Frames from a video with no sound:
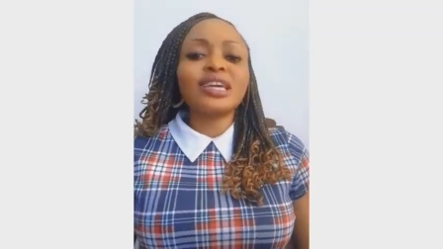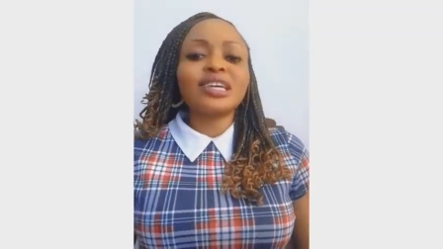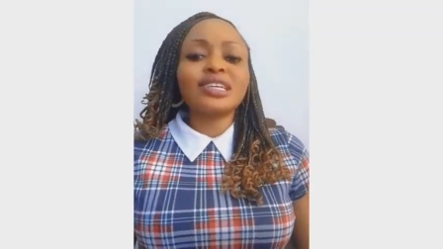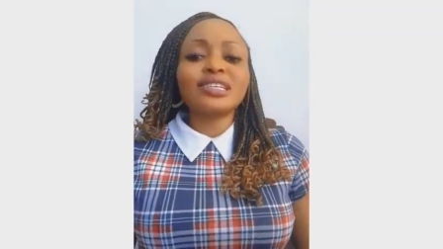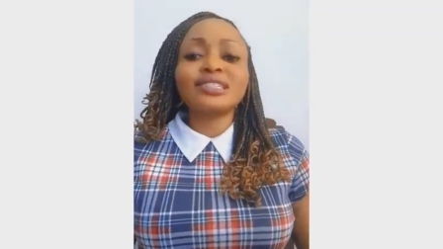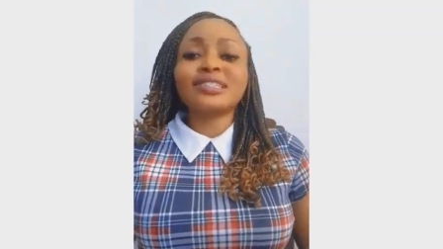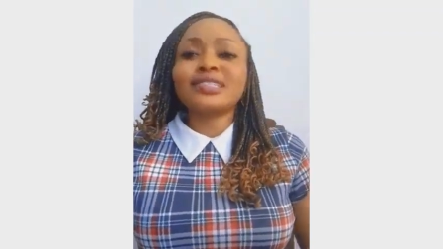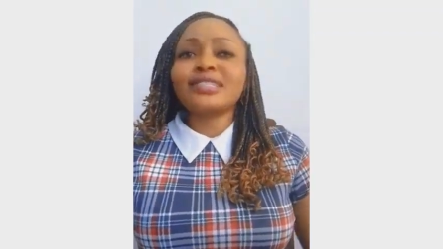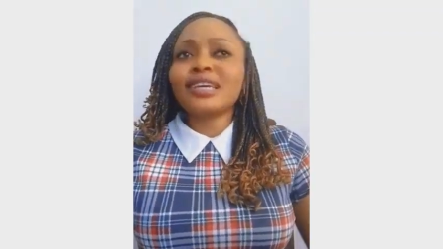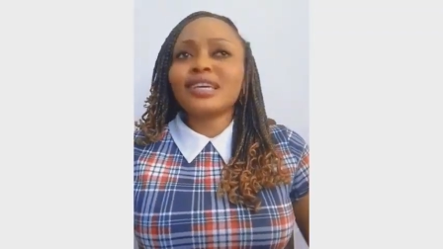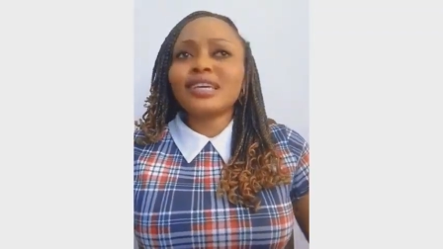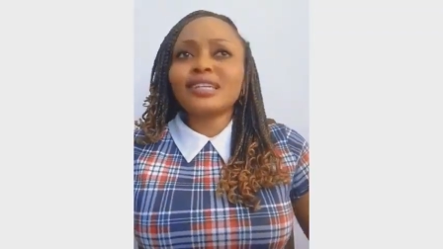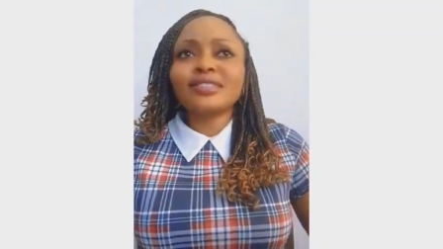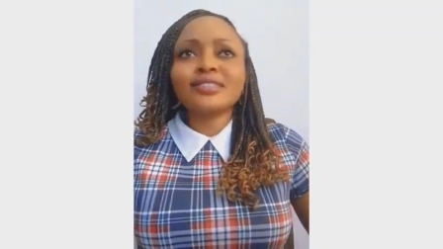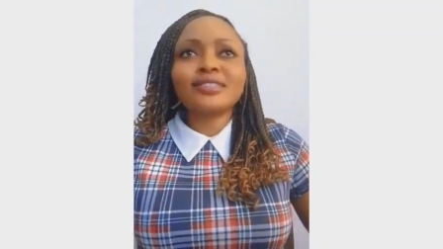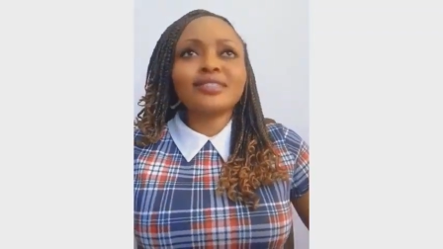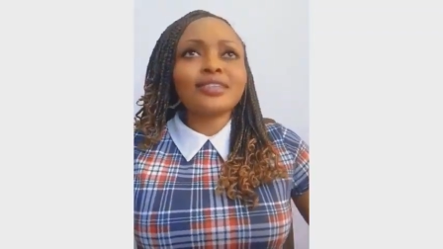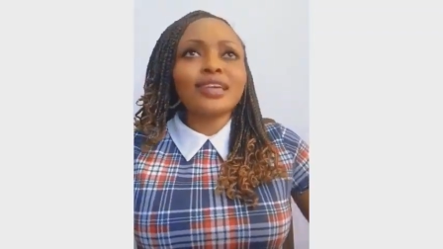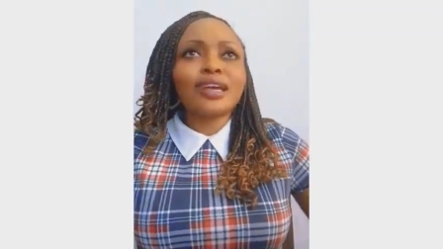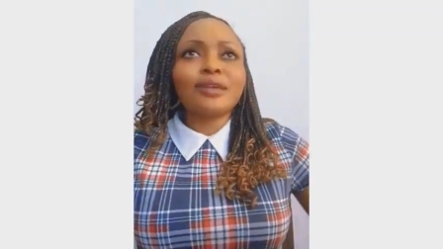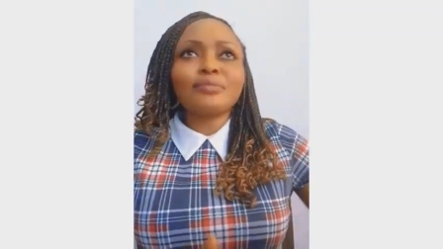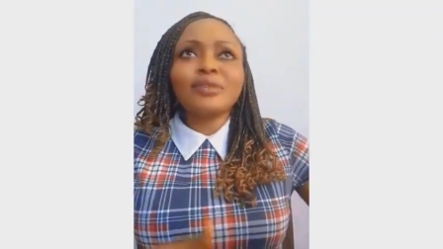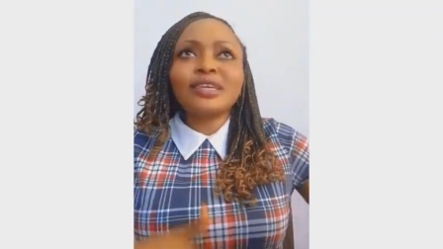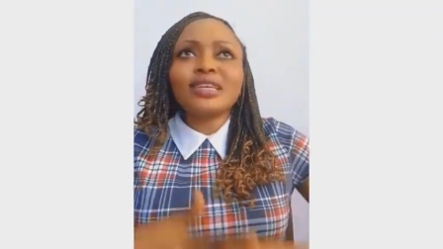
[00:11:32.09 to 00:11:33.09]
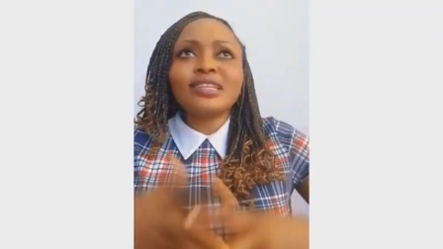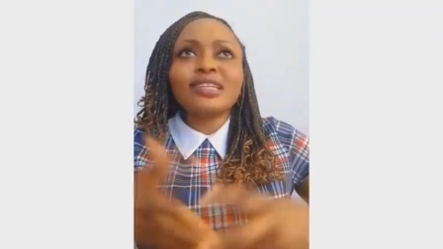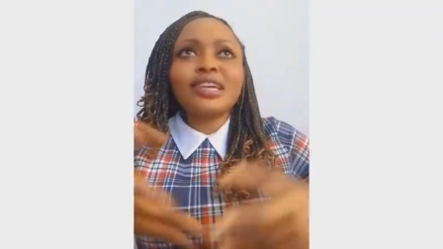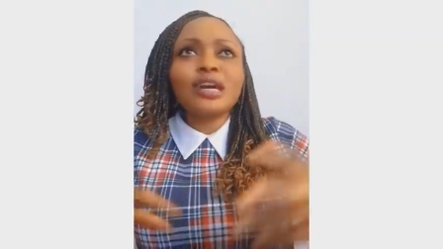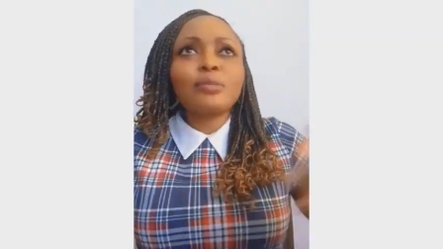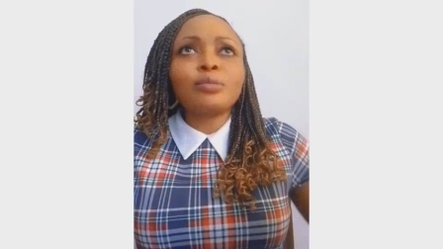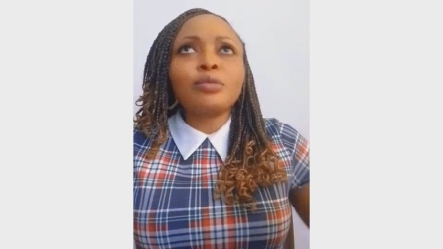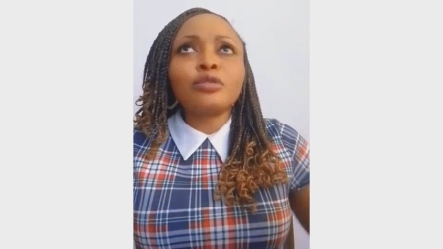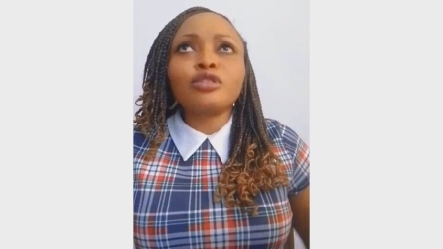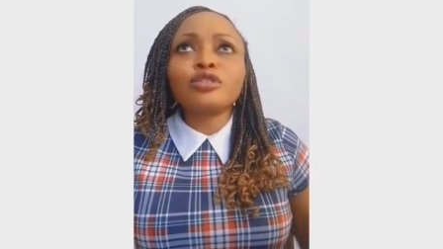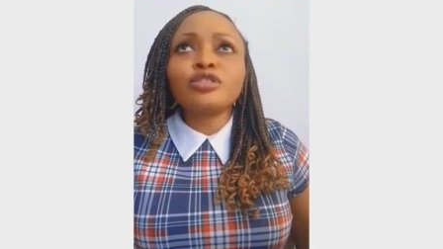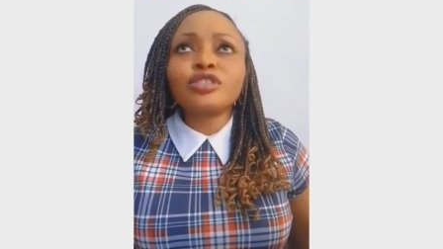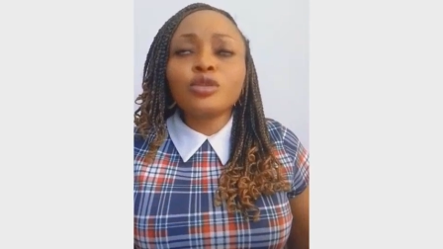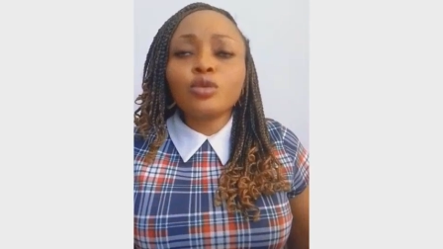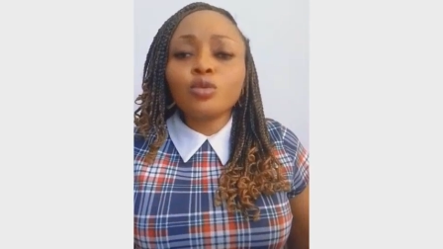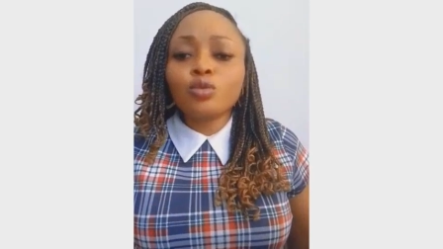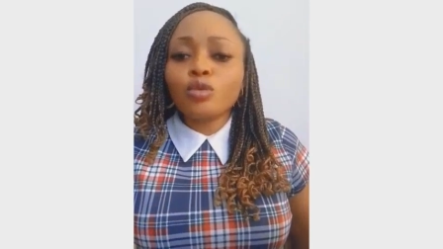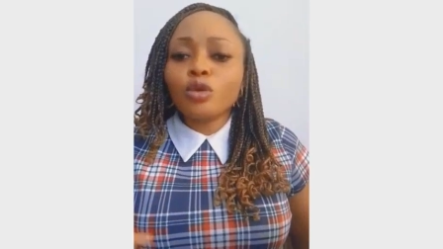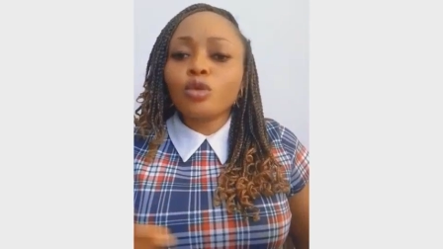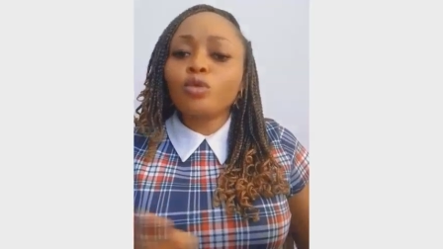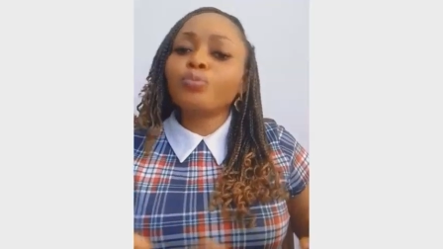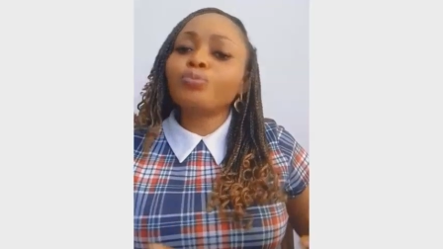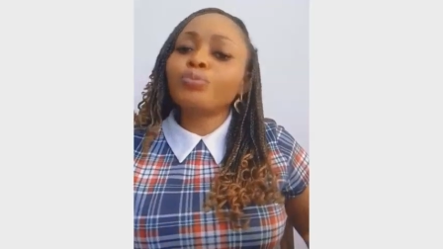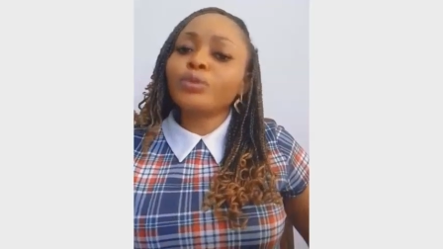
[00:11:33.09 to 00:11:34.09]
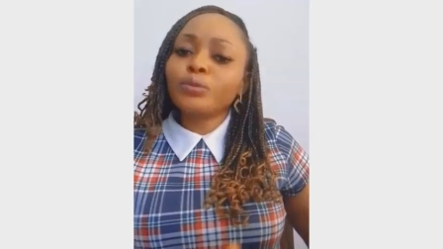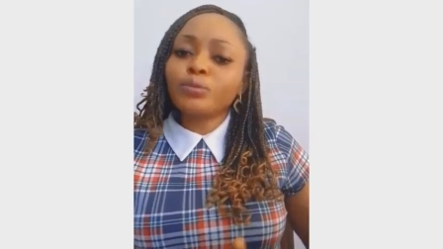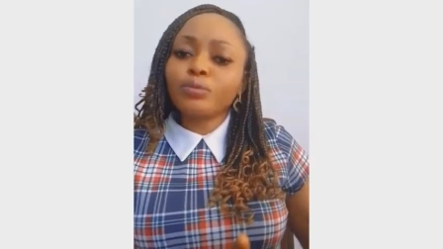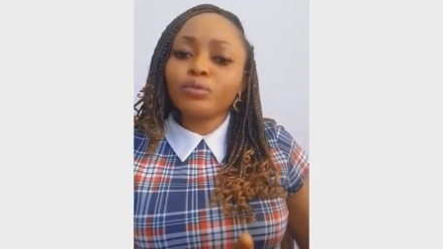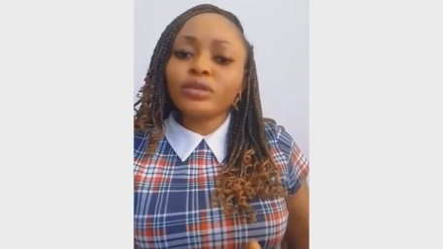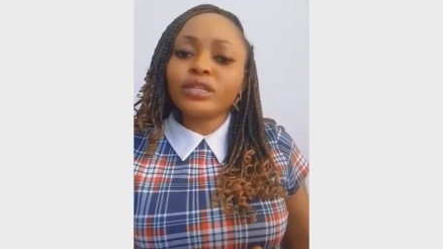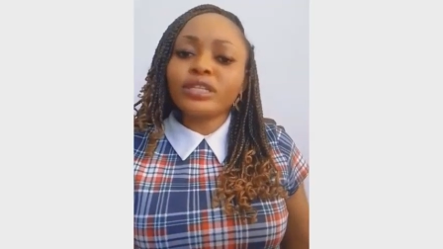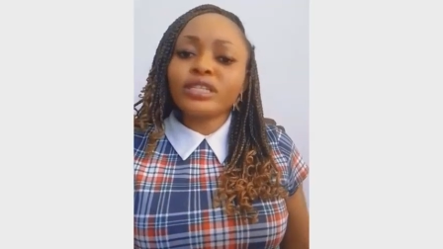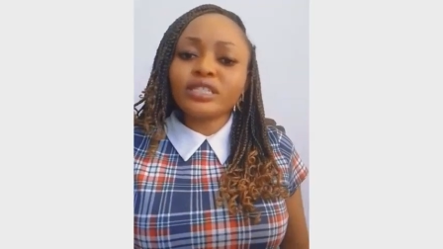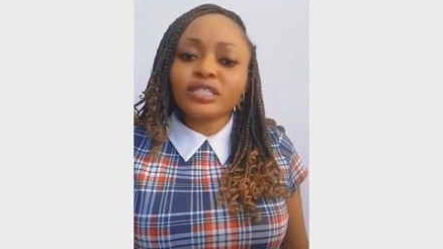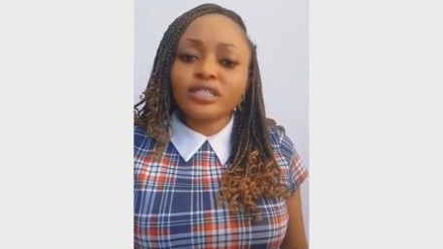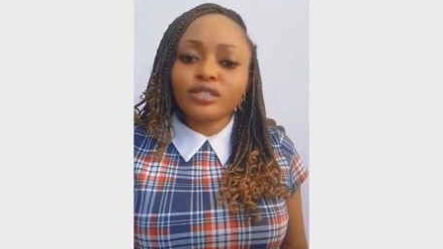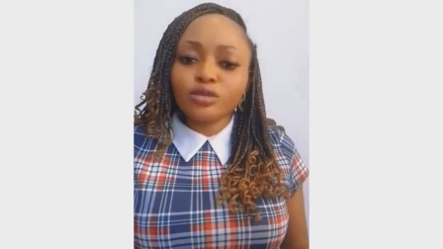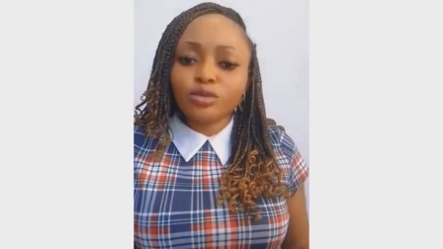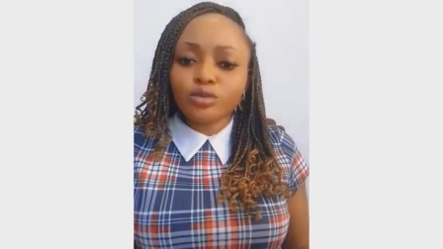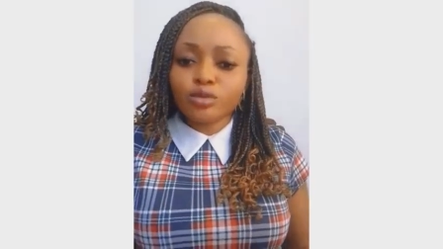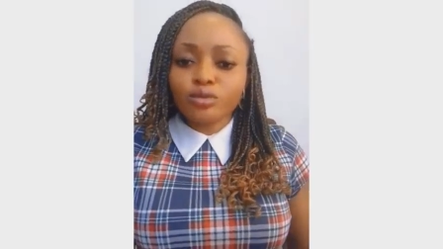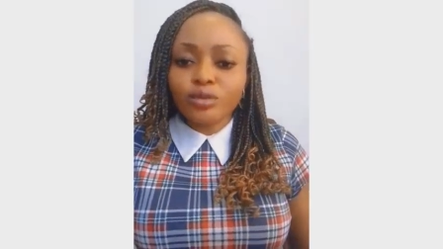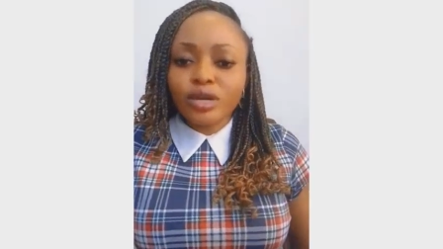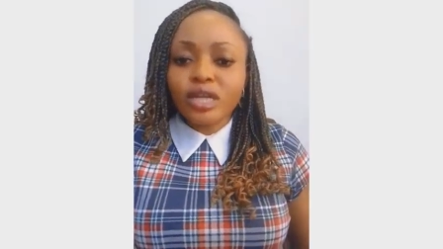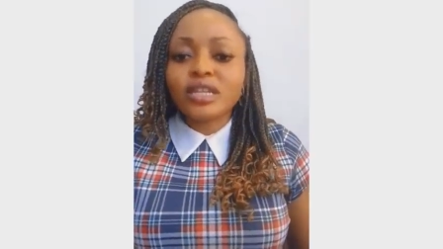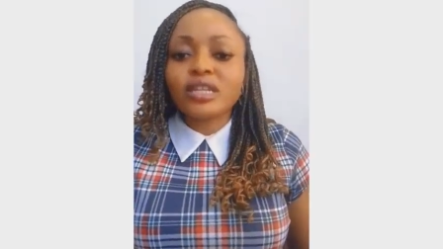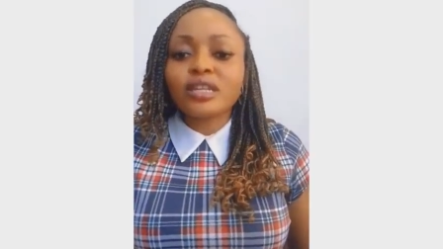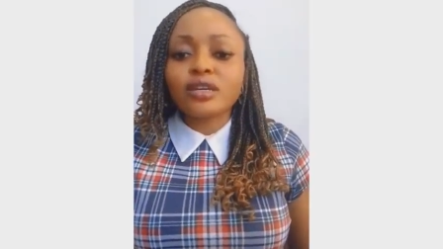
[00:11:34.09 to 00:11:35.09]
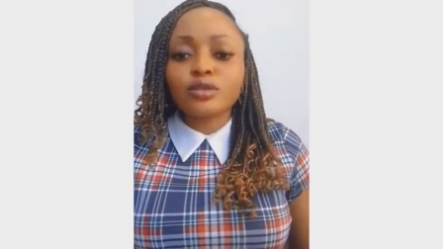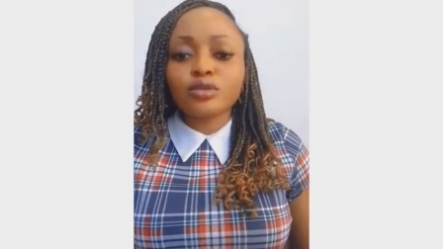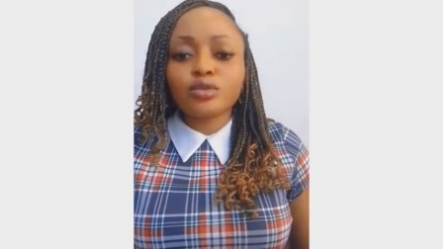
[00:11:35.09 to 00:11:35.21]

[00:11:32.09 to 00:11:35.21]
He said, I mean, they are producing what people listen to right now.